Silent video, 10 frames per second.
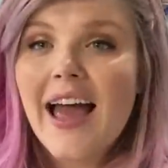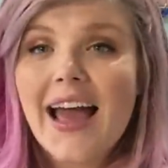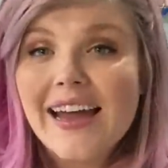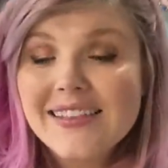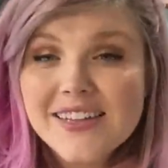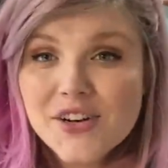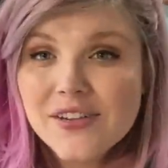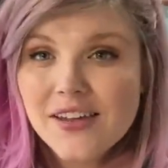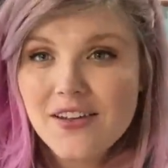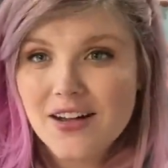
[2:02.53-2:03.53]
I
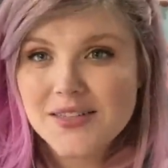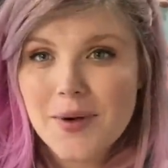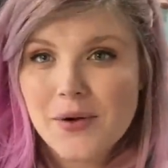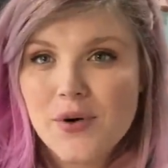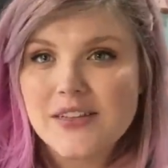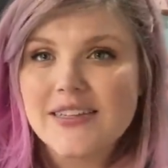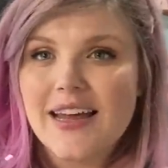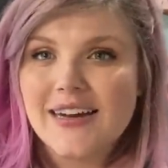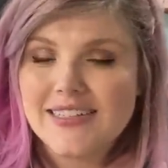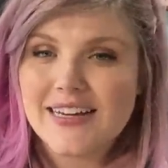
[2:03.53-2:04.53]
literally lost mine once
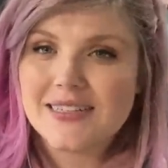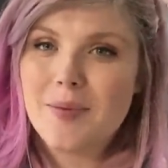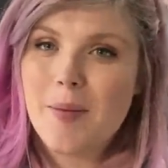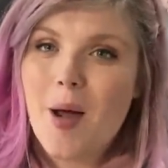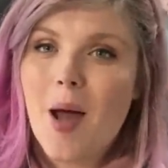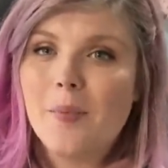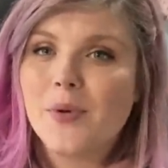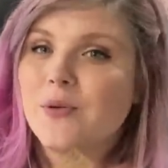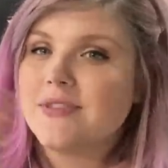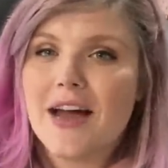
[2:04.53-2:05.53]
and I texted my mom
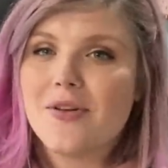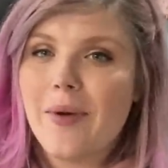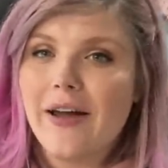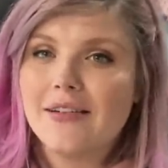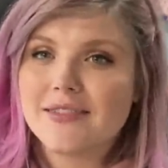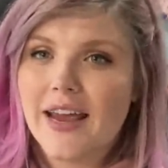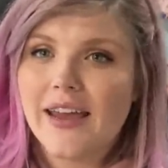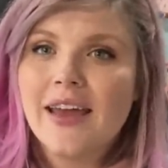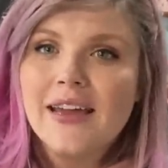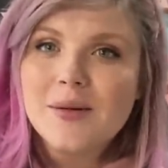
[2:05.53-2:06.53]
who was out and about and I was
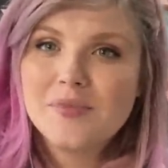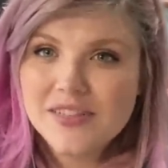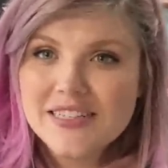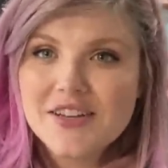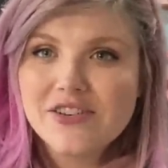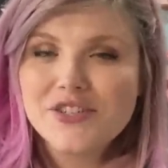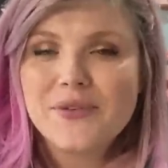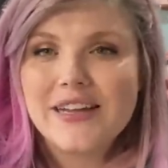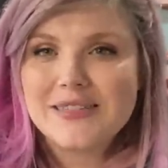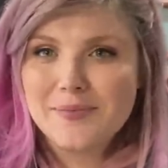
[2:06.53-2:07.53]
like, please go to
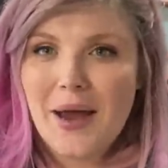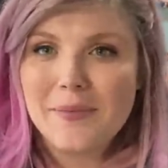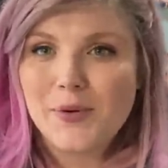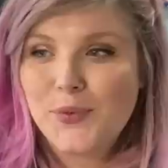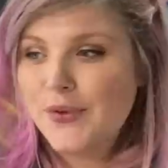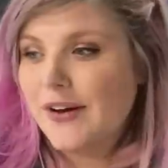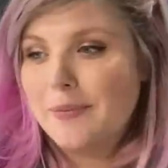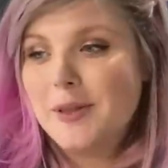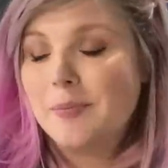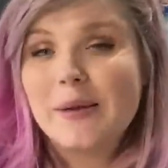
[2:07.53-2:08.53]
Joann's and buy me a ruler.
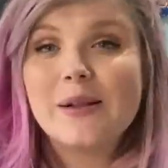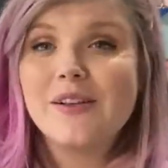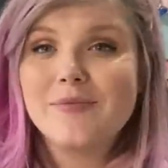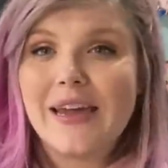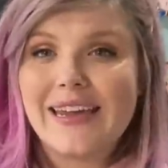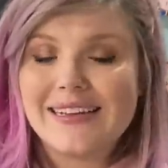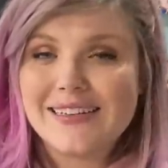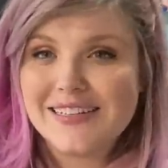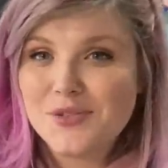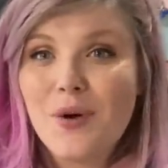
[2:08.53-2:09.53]
I'm in the middle of making
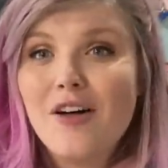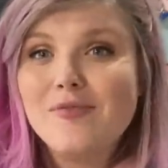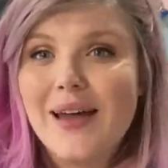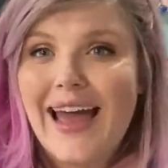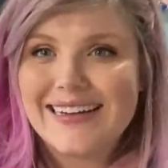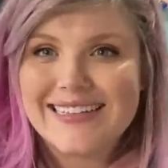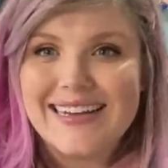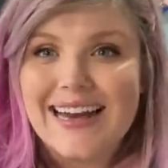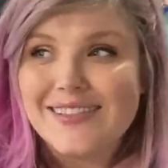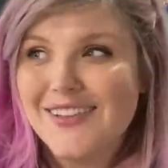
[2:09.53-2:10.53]
like 12 bags
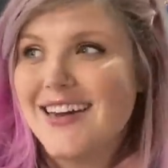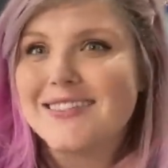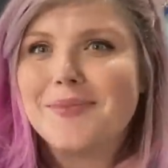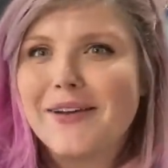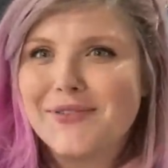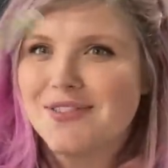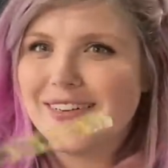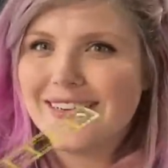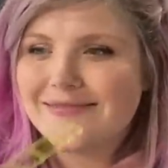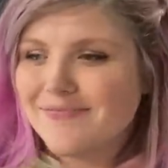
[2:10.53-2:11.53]
and I lost my
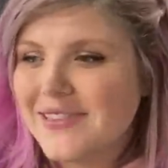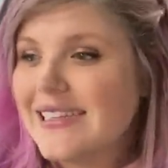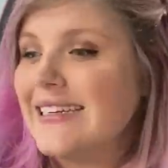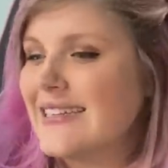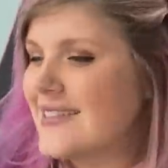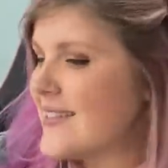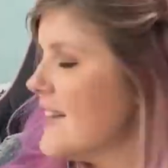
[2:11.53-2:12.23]
ruler, please.